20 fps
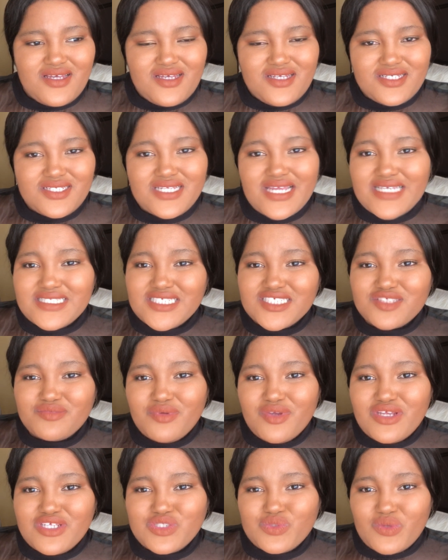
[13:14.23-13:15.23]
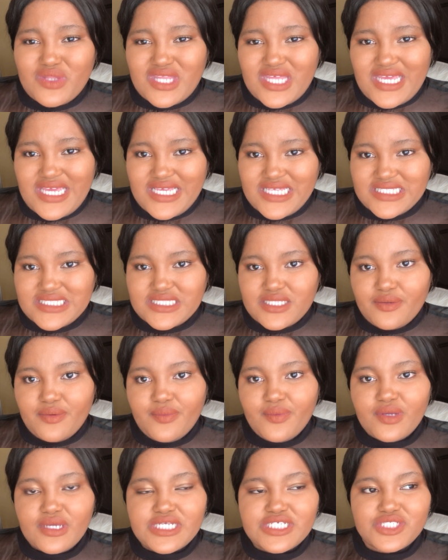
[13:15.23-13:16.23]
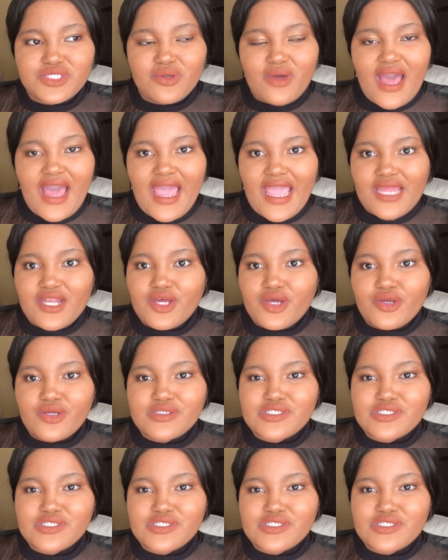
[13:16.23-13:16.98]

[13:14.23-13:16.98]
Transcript: she has experience with kids. So I had her.